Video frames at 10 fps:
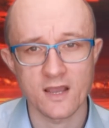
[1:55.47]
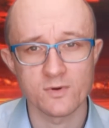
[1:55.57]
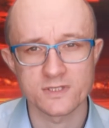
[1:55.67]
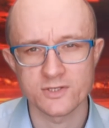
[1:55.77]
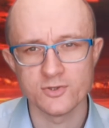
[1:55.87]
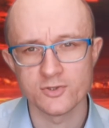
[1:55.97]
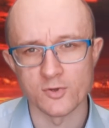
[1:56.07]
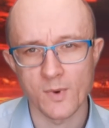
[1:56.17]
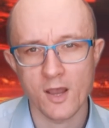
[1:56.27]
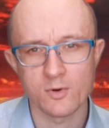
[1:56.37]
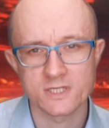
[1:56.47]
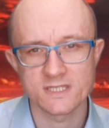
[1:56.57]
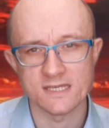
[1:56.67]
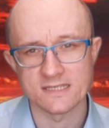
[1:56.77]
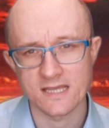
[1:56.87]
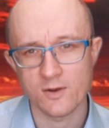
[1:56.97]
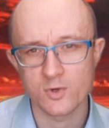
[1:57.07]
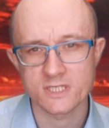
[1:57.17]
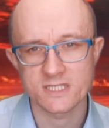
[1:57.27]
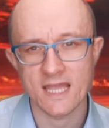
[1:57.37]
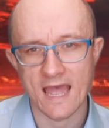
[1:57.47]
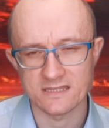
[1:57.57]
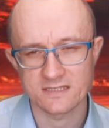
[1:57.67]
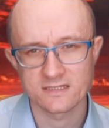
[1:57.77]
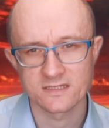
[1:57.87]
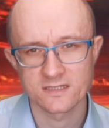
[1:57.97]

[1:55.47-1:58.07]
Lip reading: I watch YouTube, I watch this, I watch that,